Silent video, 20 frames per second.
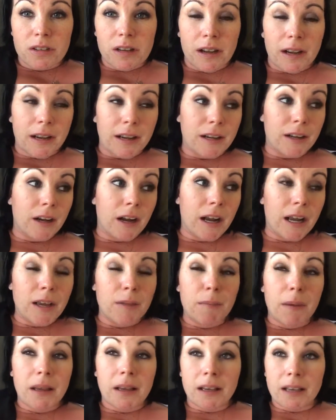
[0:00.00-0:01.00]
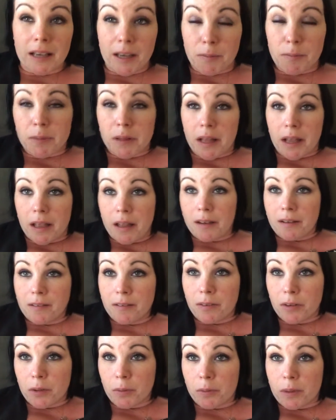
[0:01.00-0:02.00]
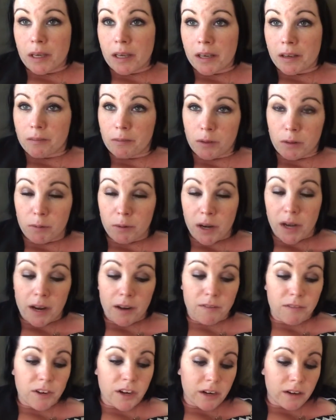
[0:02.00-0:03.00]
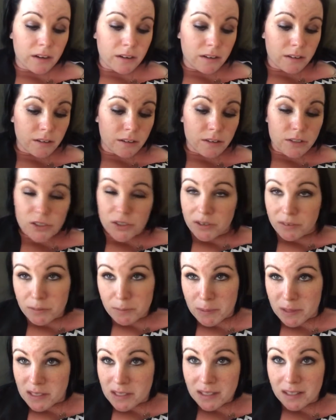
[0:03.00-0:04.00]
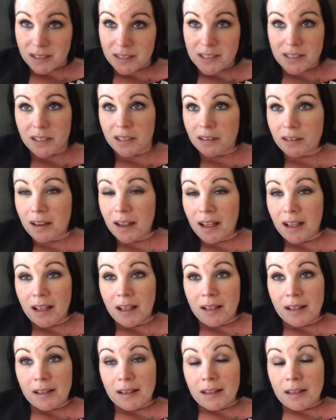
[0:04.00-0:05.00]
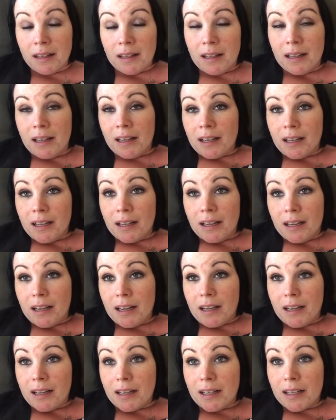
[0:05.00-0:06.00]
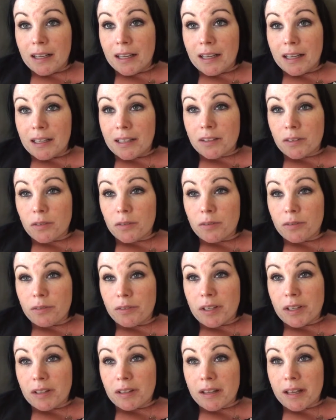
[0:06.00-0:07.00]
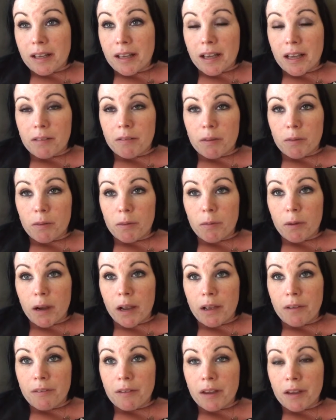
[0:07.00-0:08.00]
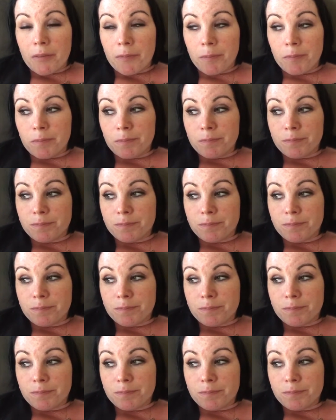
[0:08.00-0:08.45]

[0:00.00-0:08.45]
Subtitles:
I make a game plan for the week of what we're going to have for dinner. Trevor basically said, I don't feel like having what we're having.